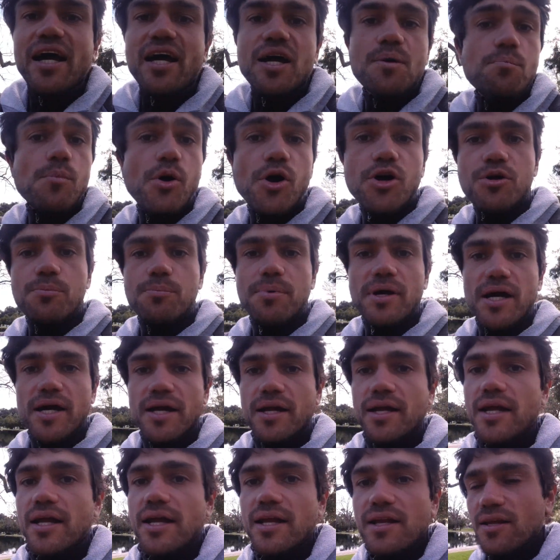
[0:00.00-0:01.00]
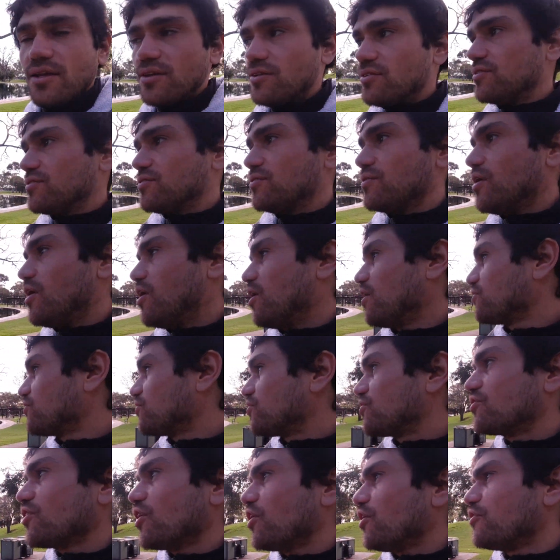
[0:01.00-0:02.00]
like a motorbike. And it's
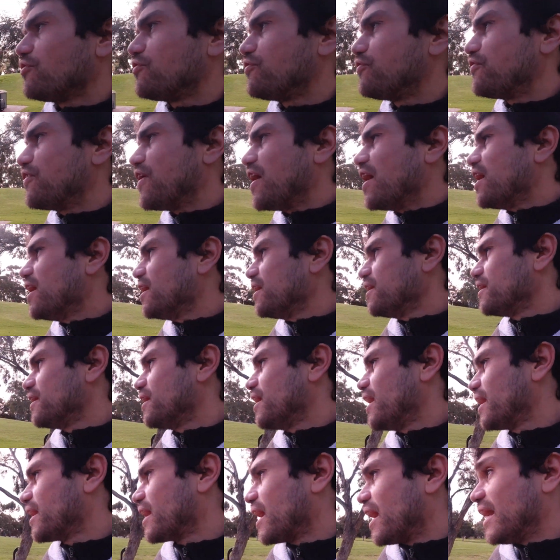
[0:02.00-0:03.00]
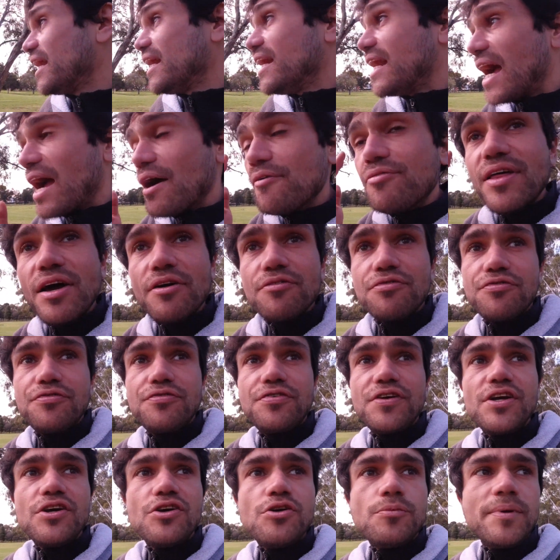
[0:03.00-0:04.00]
so fun. Like I didn't have that
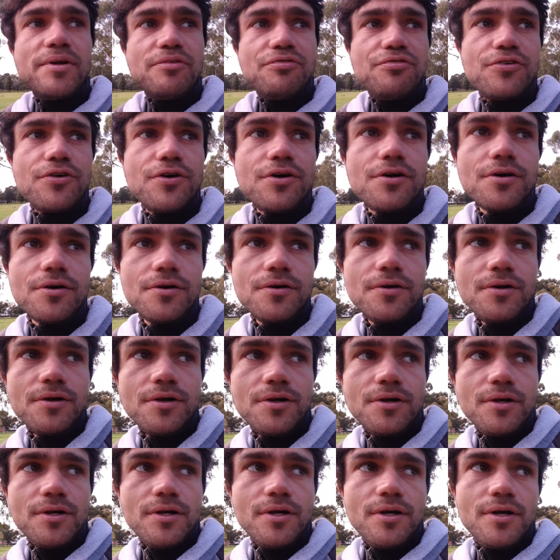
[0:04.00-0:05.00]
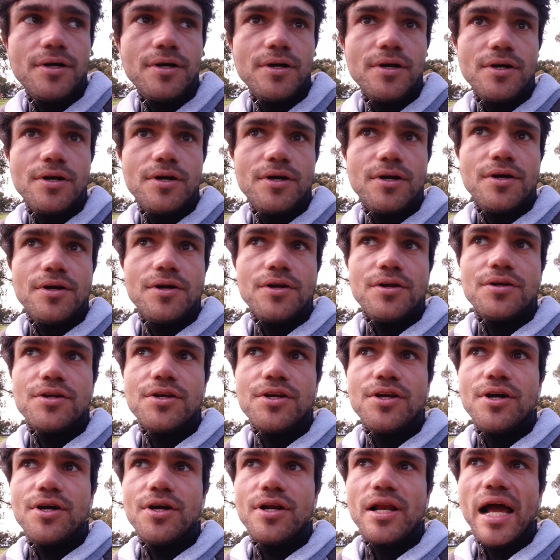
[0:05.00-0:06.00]
feel before.
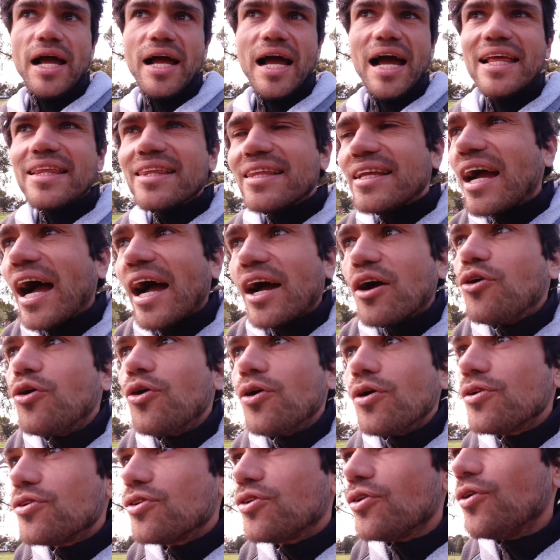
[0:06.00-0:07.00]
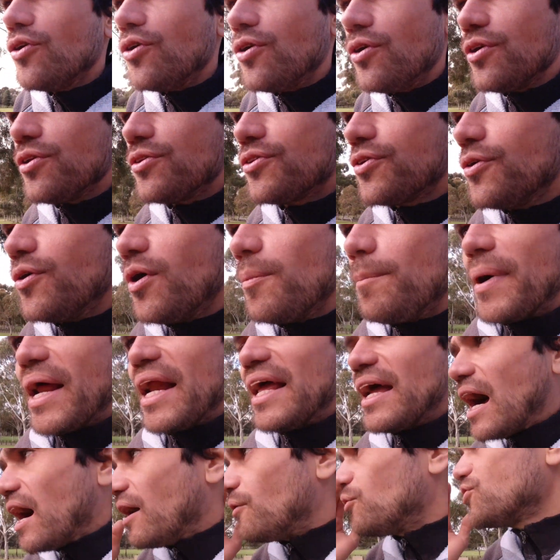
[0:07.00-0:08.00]
You know, like I could do it, but
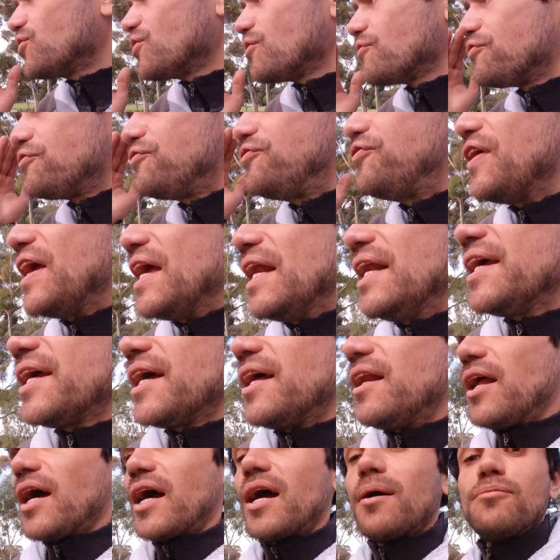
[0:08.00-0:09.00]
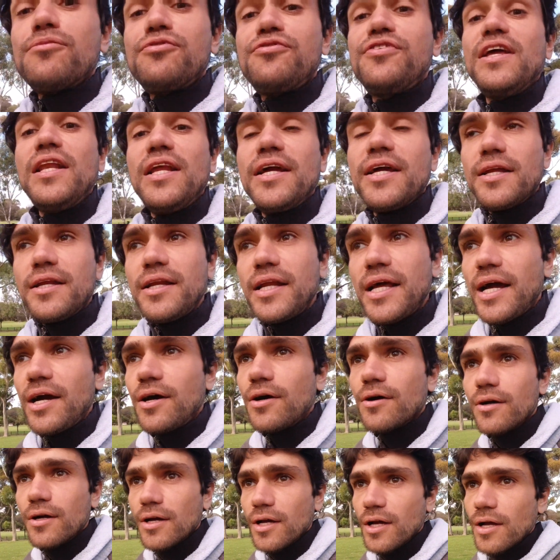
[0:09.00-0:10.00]
I wasn't feeling it like I'm feeling it
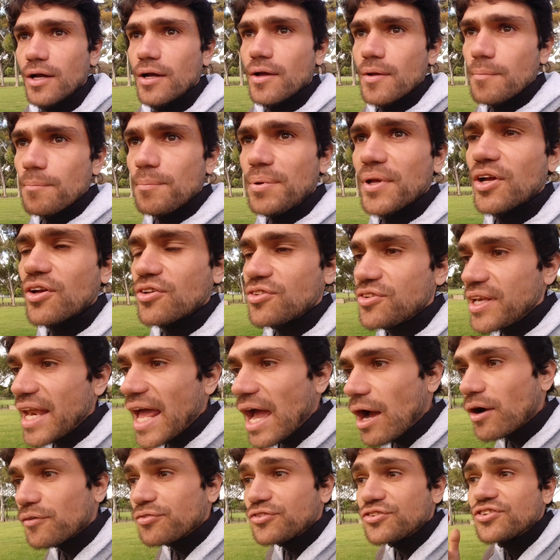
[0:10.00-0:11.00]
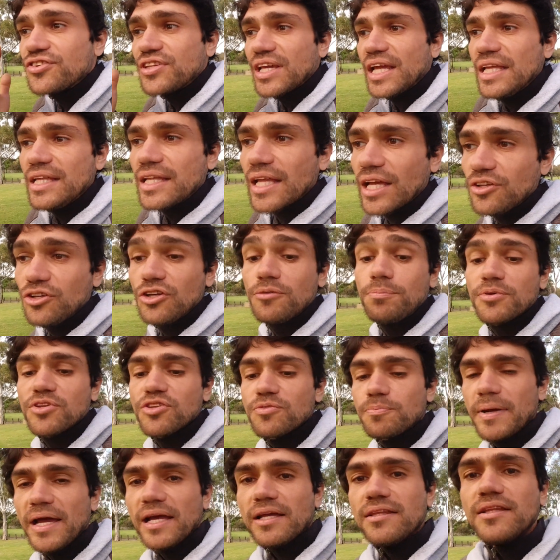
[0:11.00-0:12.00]
now, because now I've seen that new
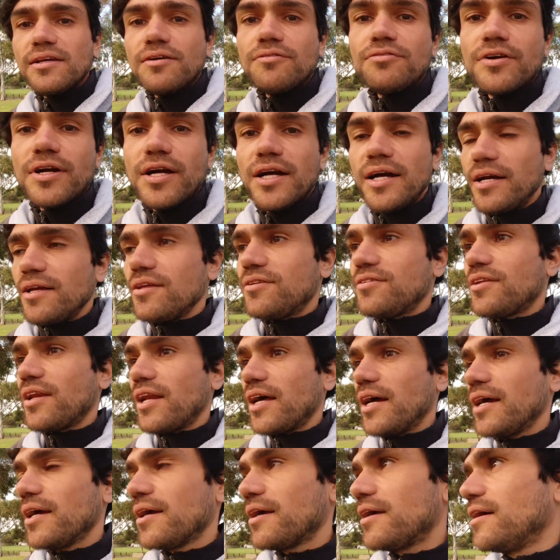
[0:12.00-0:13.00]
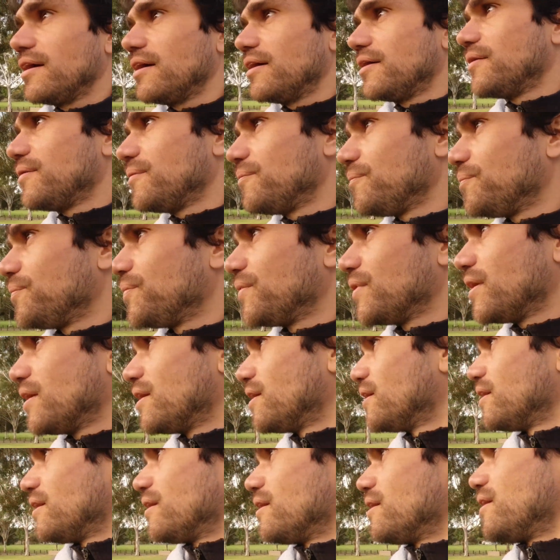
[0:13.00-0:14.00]
perspective, right? It's like,
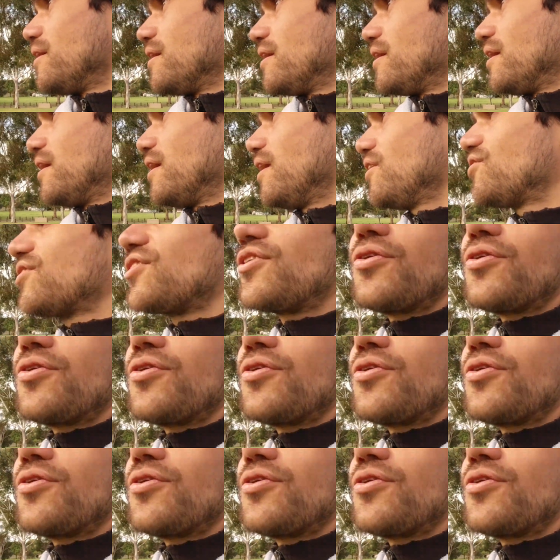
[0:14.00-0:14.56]
it's